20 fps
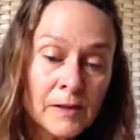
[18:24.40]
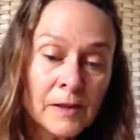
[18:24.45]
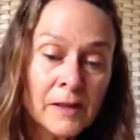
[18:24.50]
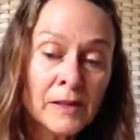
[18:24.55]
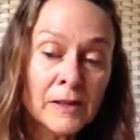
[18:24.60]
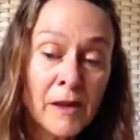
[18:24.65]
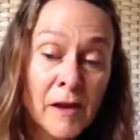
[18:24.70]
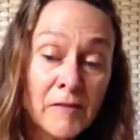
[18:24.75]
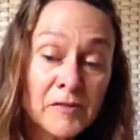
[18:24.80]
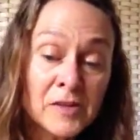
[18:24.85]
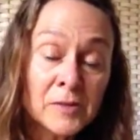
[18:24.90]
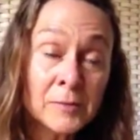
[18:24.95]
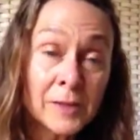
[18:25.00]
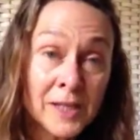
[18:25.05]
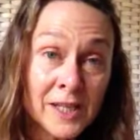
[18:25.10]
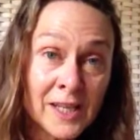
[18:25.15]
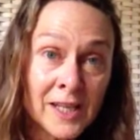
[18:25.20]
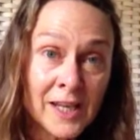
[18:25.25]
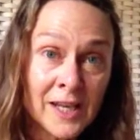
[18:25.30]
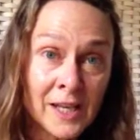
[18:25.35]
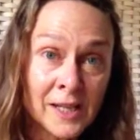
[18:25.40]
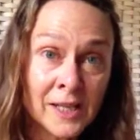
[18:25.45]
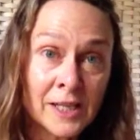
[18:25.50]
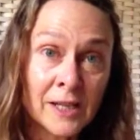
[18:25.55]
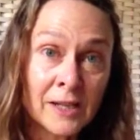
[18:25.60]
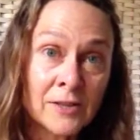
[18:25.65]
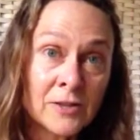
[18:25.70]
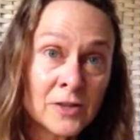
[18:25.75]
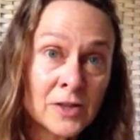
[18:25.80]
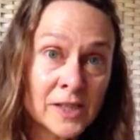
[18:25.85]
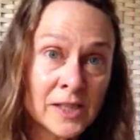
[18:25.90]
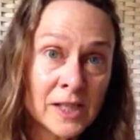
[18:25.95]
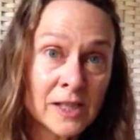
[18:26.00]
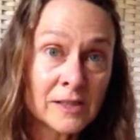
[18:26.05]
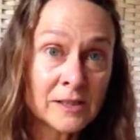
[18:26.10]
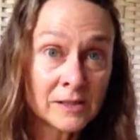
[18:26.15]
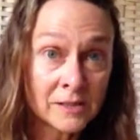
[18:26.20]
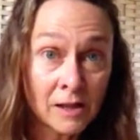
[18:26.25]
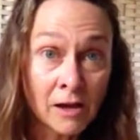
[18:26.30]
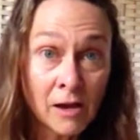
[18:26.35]
loves me and he
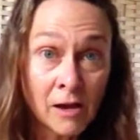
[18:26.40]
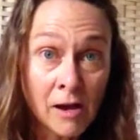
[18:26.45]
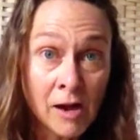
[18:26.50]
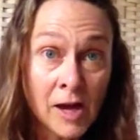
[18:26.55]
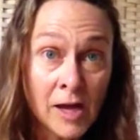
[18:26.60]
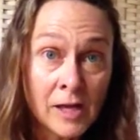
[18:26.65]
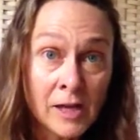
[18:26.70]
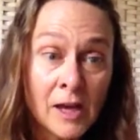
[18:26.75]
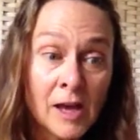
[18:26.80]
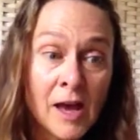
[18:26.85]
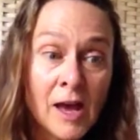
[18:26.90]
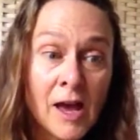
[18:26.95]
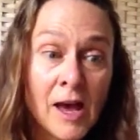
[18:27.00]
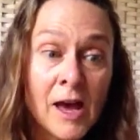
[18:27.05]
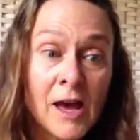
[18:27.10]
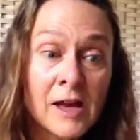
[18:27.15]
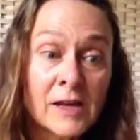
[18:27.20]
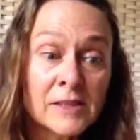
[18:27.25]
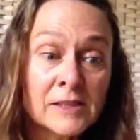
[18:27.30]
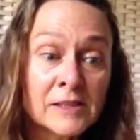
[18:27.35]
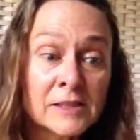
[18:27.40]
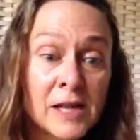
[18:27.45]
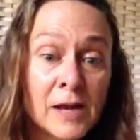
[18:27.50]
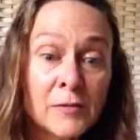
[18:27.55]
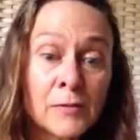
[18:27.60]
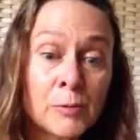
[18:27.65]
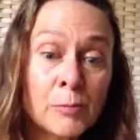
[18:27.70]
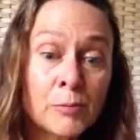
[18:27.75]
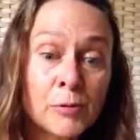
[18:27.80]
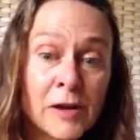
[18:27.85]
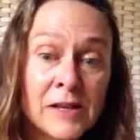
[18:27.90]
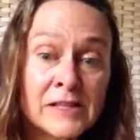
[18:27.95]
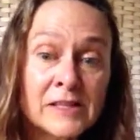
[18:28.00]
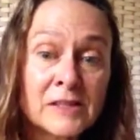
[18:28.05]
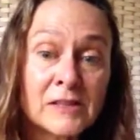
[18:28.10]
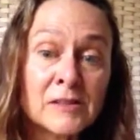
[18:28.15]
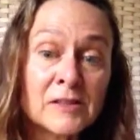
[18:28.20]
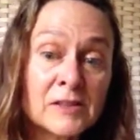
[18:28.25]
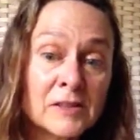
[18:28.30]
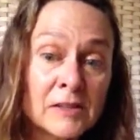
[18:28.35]
understands God as an
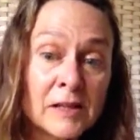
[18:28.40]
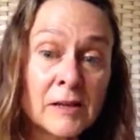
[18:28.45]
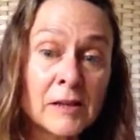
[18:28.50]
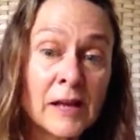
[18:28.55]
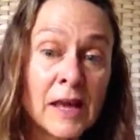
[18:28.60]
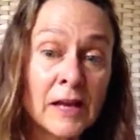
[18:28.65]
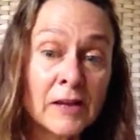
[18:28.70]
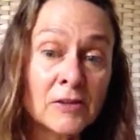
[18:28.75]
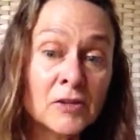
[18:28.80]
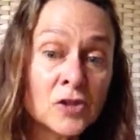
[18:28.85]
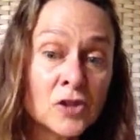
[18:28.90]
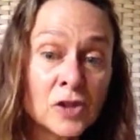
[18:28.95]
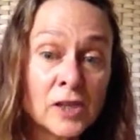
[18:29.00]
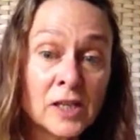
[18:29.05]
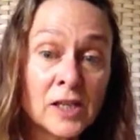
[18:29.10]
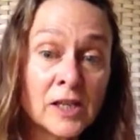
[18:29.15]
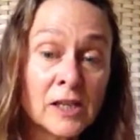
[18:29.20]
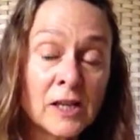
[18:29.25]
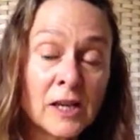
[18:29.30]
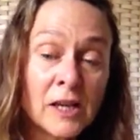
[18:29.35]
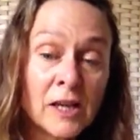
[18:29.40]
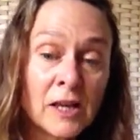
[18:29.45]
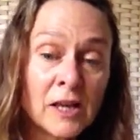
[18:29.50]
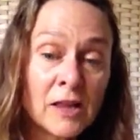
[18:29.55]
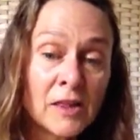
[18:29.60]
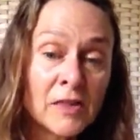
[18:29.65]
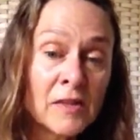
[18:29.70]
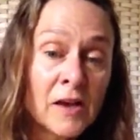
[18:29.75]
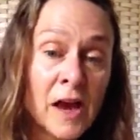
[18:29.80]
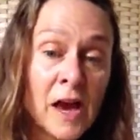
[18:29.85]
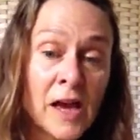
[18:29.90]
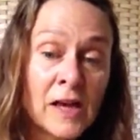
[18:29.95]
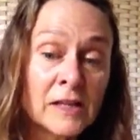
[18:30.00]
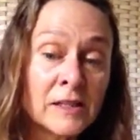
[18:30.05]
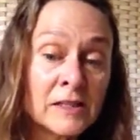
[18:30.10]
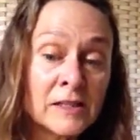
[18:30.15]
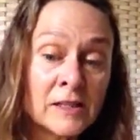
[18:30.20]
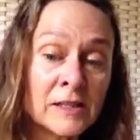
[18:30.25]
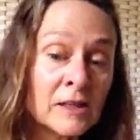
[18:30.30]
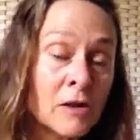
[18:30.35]
ever-present energy that
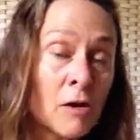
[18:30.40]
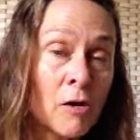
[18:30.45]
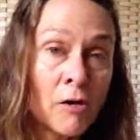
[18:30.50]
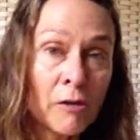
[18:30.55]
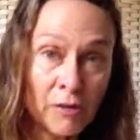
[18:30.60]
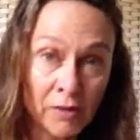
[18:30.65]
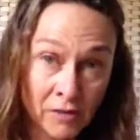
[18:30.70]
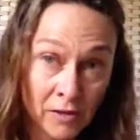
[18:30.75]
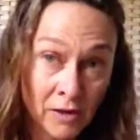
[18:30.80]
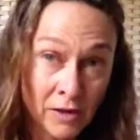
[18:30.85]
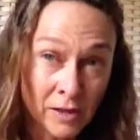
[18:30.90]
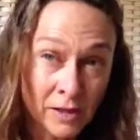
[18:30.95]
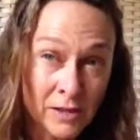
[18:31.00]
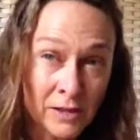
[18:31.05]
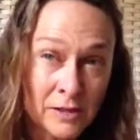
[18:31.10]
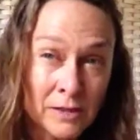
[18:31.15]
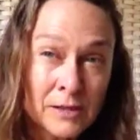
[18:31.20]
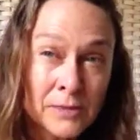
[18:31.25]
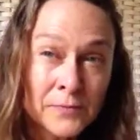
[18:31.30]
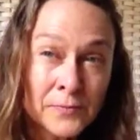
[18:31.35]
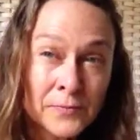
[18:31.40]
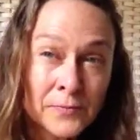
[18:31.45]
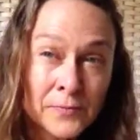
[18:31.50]
is in all things.